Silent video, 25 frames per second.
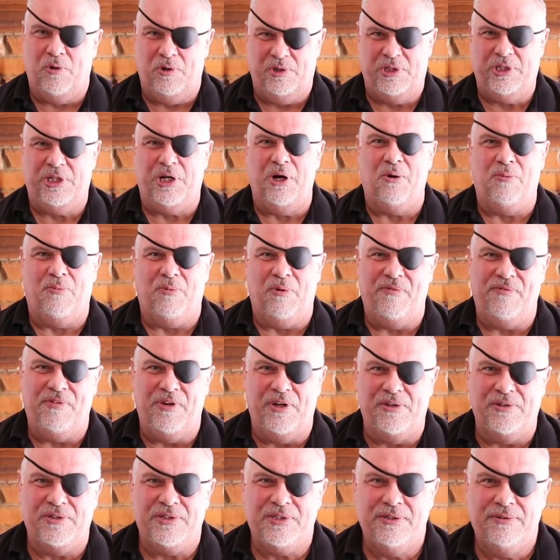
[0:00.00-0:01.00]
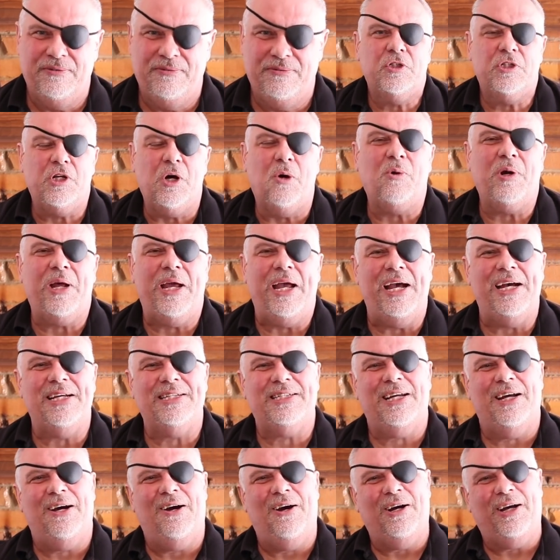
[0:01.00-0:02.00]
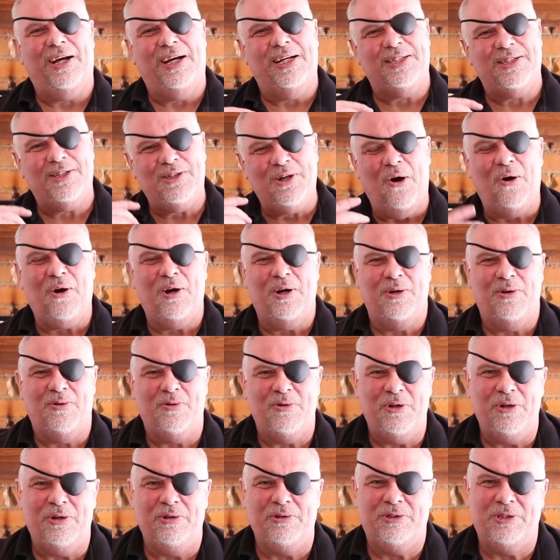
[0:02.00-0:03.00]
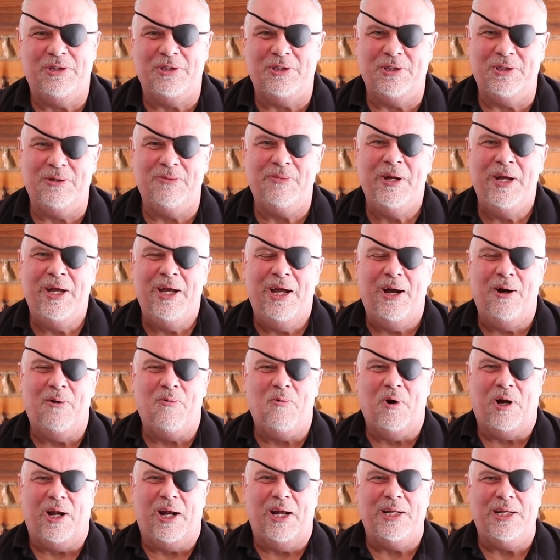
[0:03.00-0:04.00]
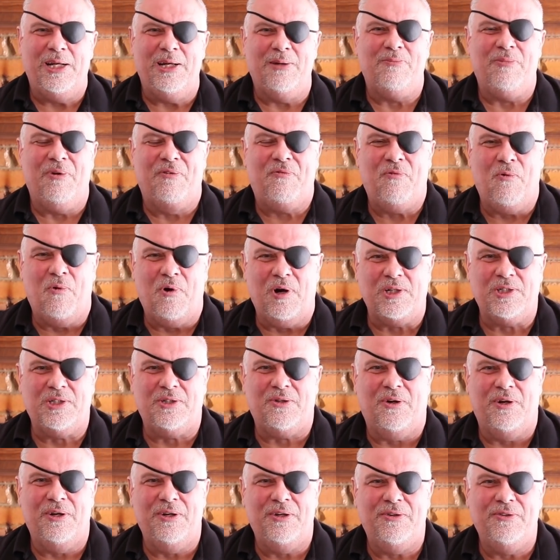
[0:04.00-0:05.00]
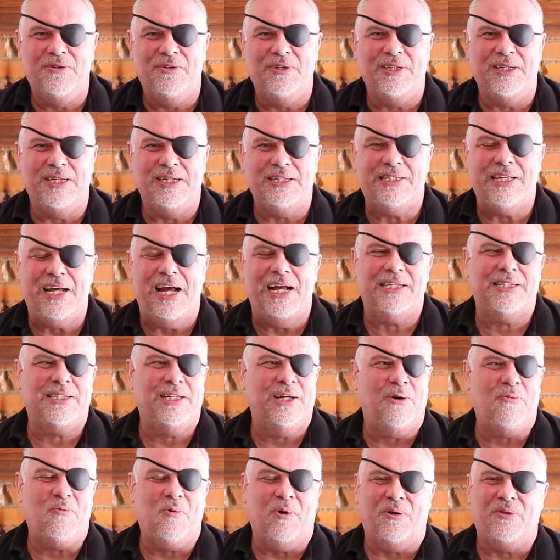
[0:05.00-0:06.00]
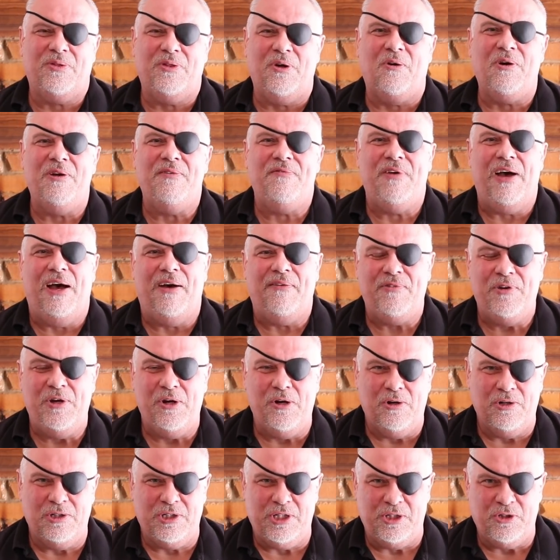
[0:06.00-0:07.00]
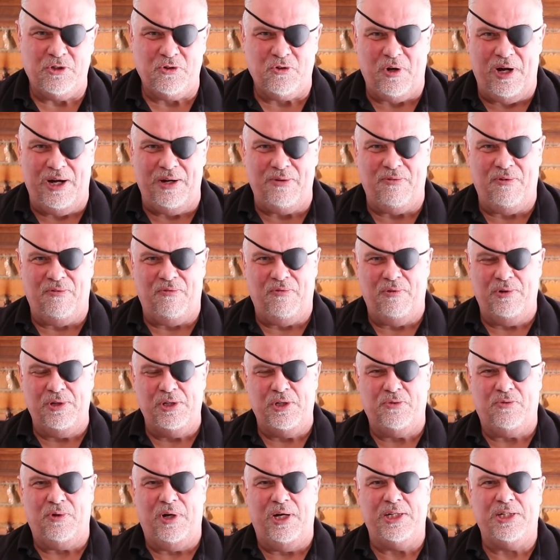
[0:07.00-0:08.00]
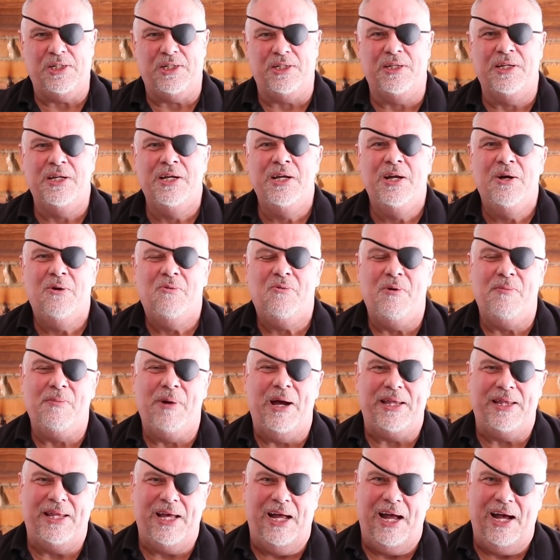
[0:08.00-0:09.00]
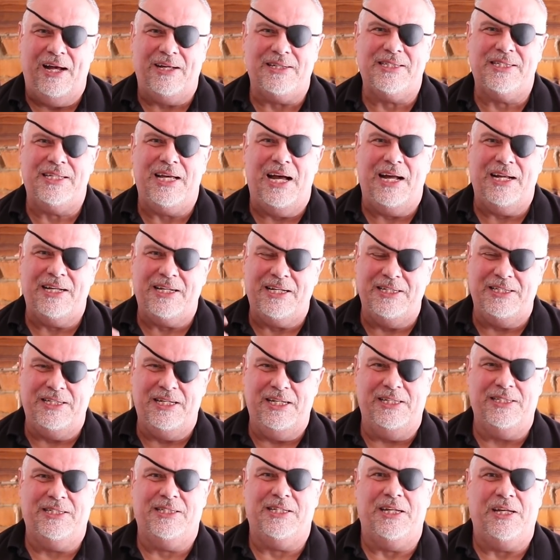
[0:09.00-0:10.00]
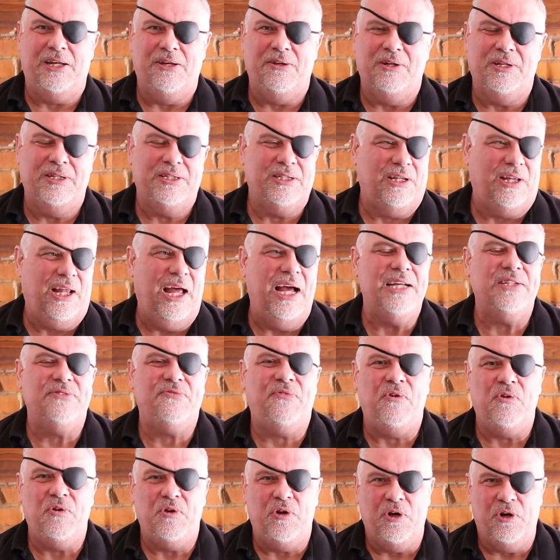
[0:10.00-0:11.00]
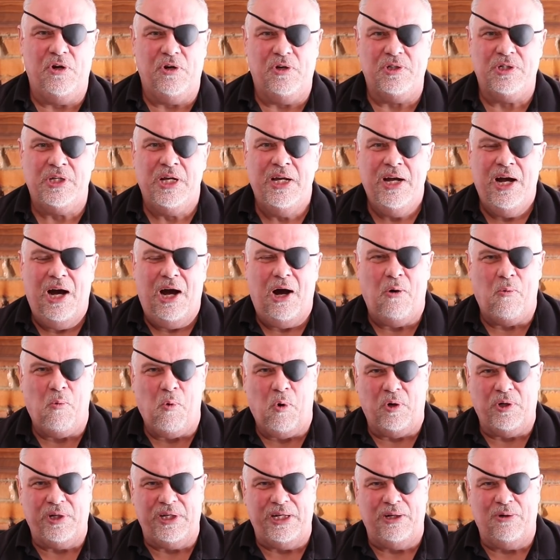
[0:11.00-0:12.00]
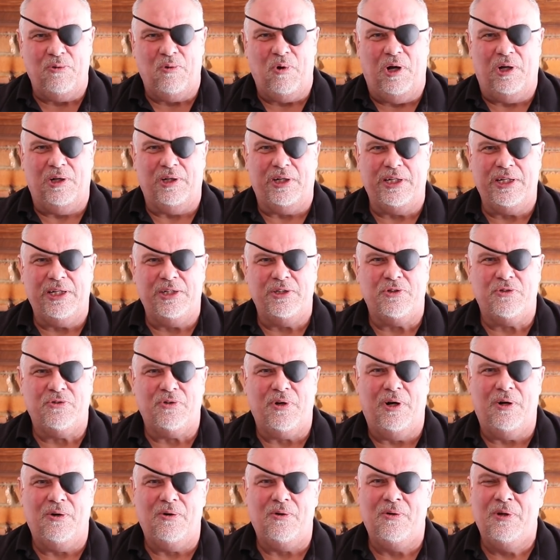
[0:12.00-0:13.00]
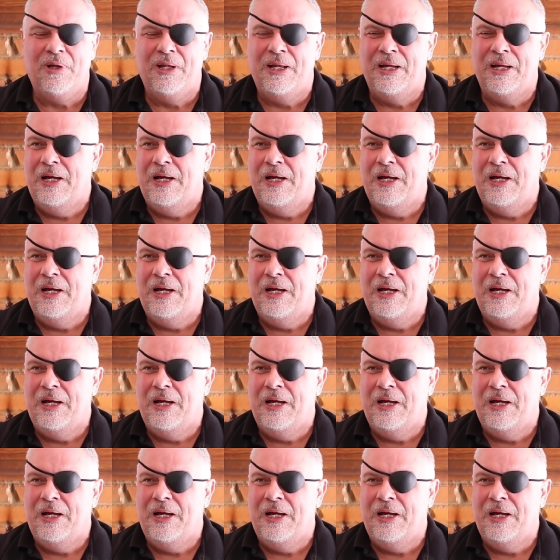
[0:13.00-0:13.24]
scope reviews. Tony asked how I got started on YouTube and what I did before I started doing this. Actually, I worked 35 years at Train Refrigeration. We made the outside condensing unit. The last few years, I worked in quality control.